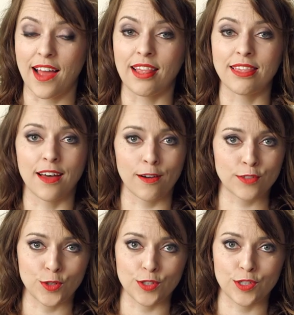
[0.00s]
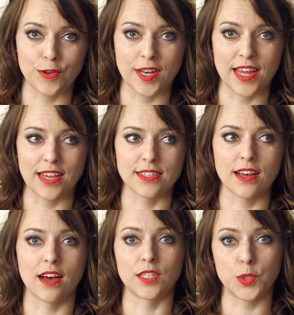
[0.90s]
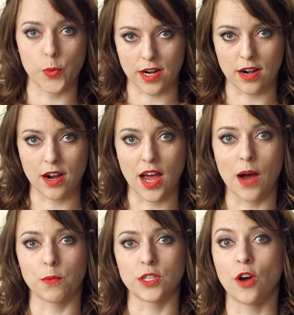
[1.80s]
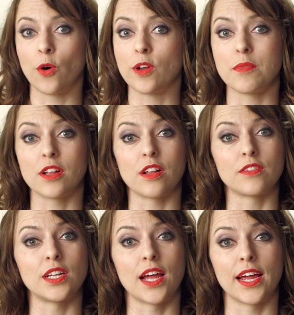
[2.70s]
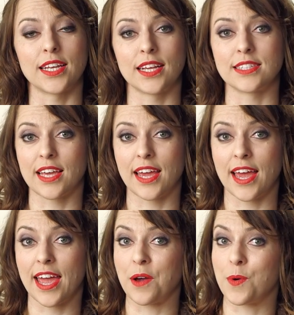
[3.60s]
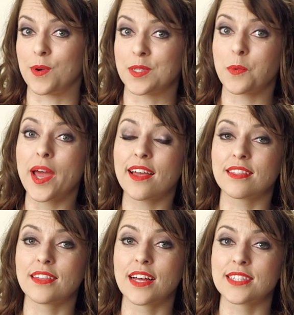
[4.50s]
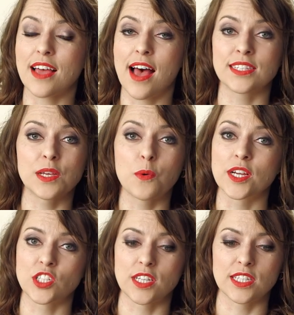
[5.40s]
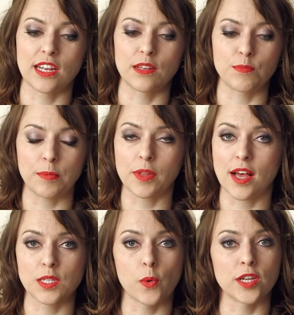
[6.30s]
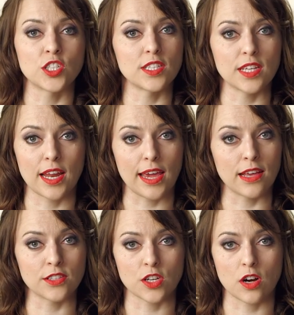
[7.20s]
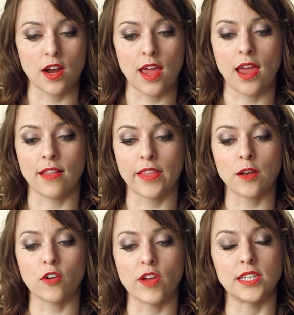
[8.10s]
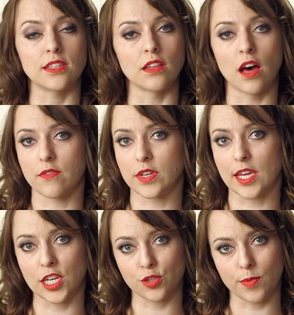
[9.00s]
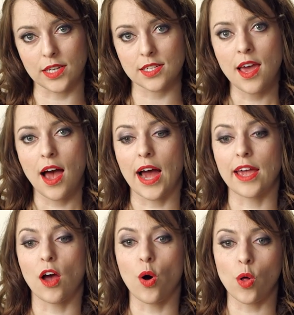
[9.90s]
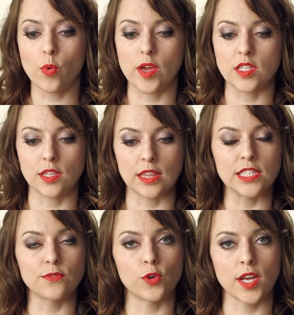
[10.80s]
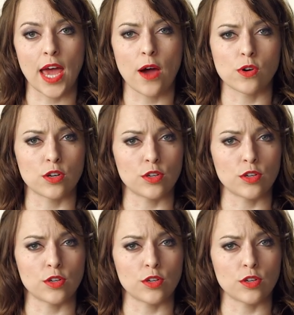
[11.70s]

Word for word: I love doing Q&As on Twitter. I would go in the middle of the night and say, hey, who is awake? Let's ask questions. And people ask questions and I answer, and that creates a lot of engagement. I always, at least for an hour